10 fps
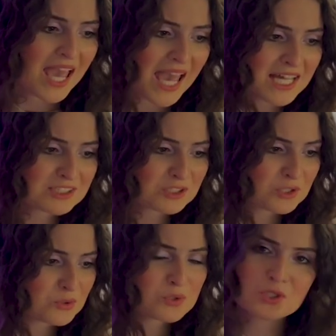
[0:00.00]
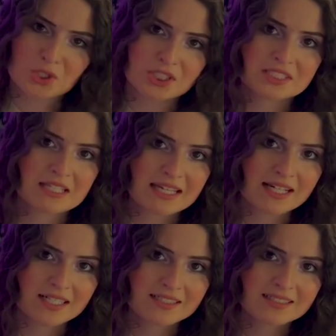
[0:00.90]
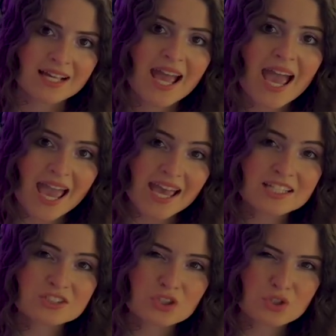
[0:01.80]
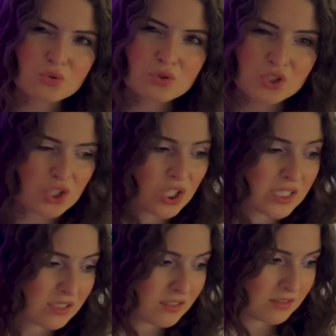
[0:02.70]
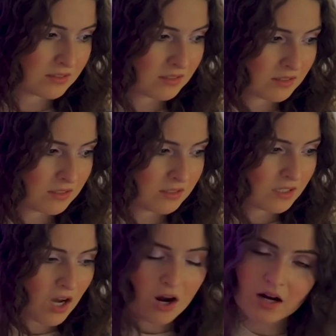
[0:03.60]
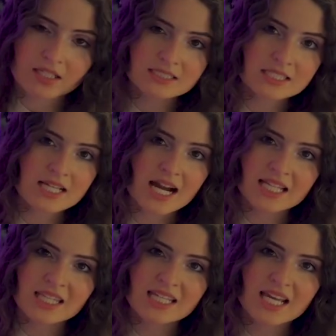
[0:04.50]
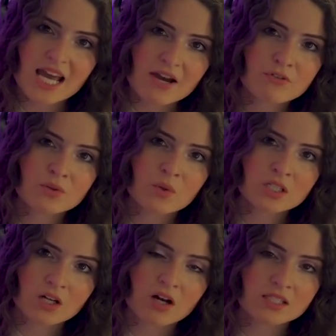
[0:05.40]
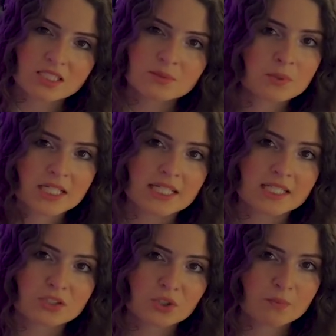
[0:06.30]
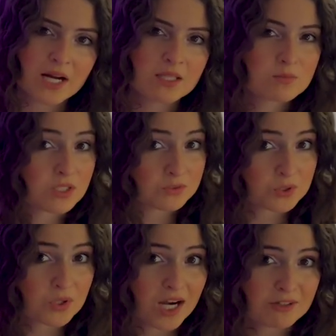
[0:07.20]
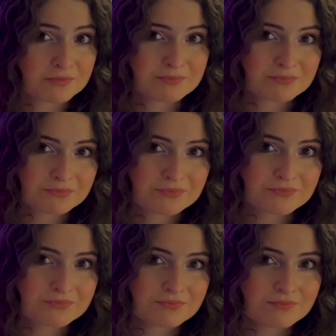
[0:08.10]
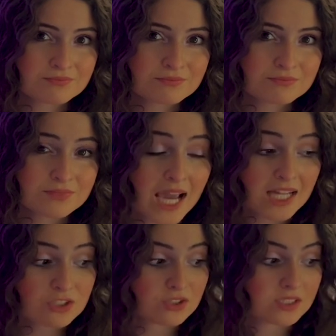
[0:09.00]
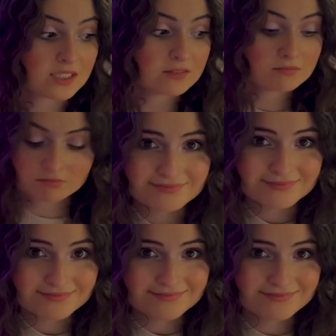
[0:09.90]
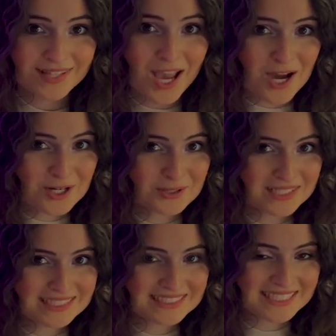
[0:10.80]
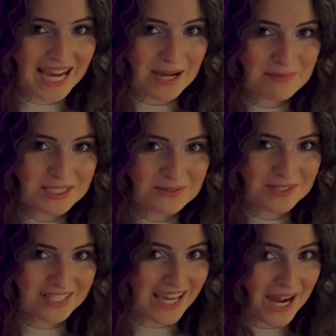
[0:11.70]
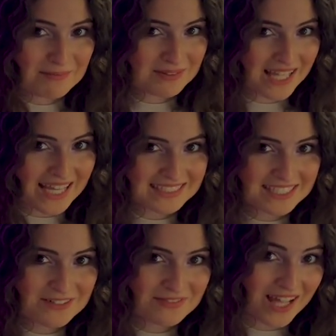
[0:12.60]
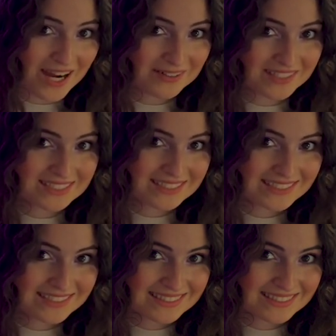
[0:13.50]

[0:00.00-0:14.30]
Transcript: As you should, Nia. As you should. Honestly, I think everyone on this planet should buy themselves a crown. Actually, who needs diamonds when you got plastic flowers?